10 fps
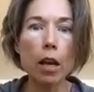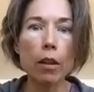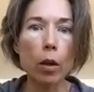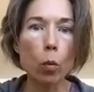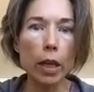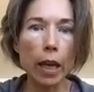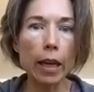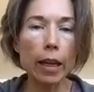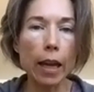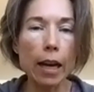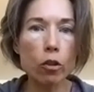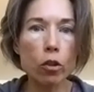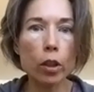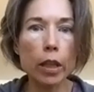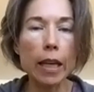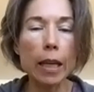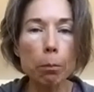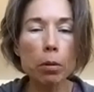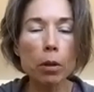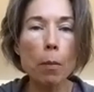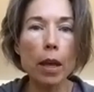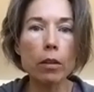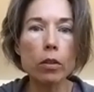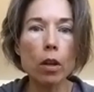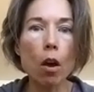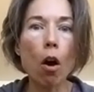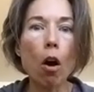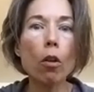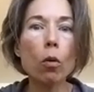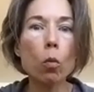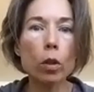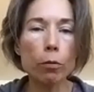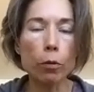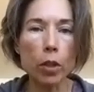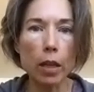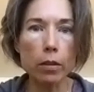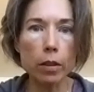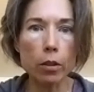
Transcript: that we can't actually implement all the wonderful testing